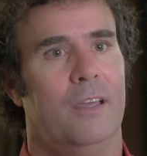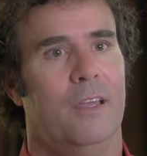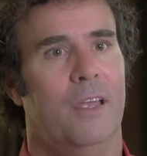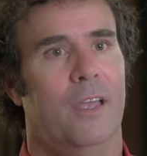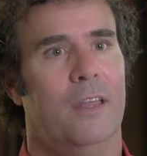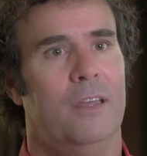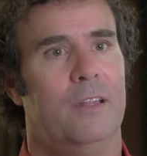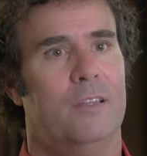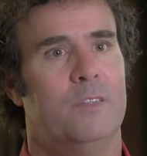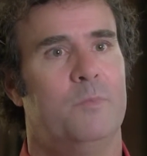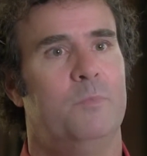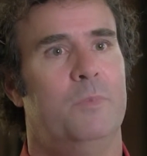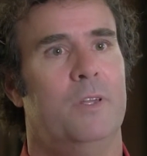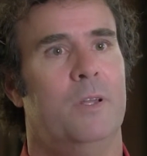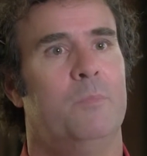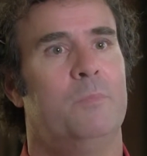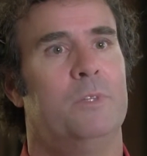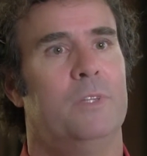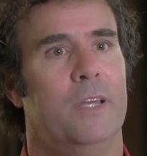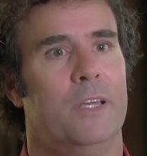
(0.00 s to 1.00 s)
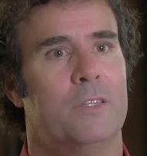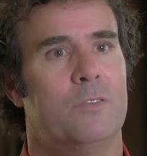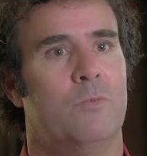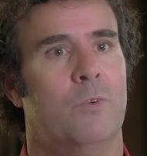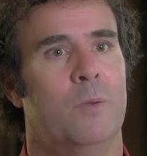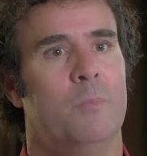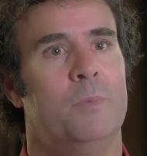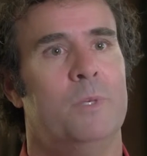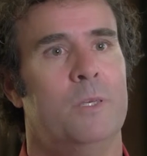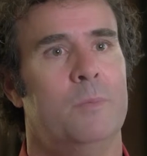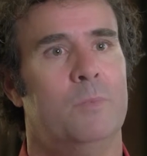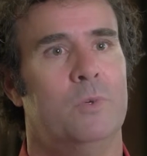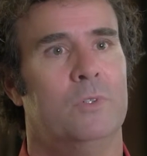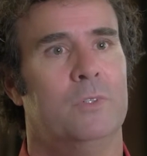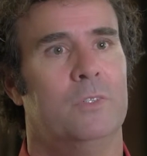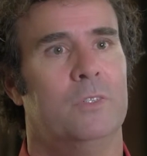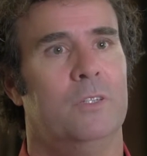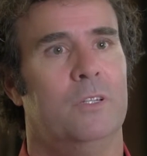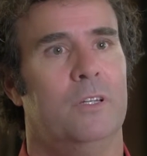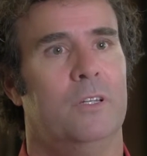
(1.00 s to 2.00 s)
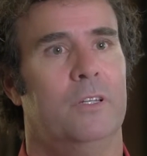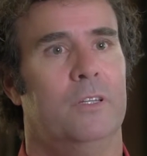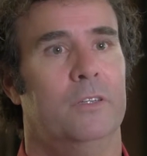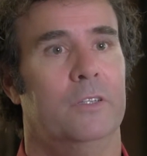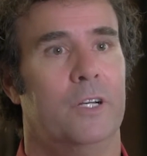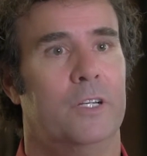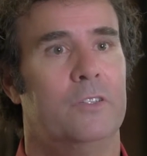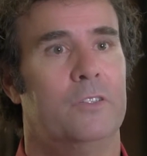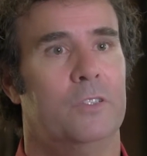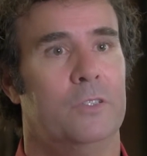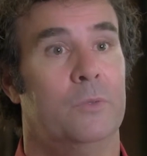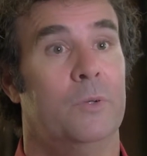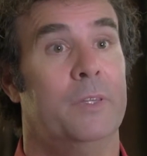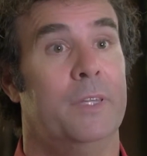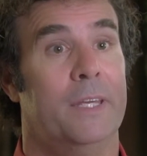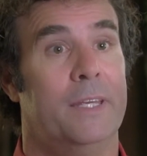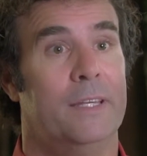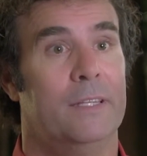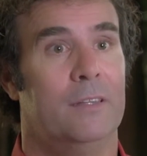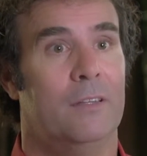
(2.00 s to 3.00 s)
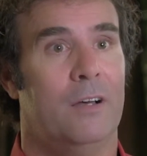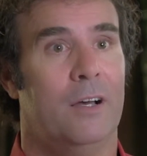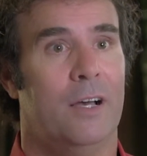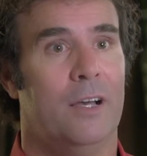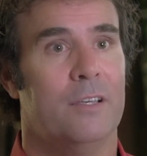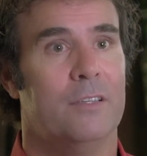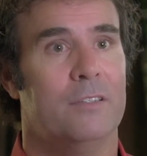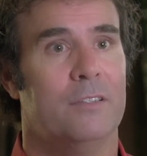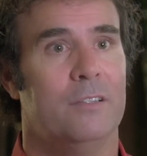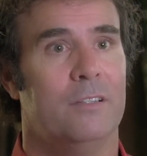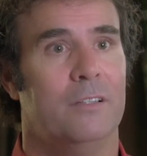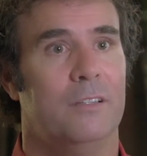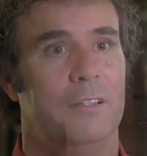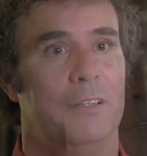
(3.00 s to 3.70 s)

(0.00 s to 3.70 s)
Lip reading: And it's been a place where people look to when they get lost.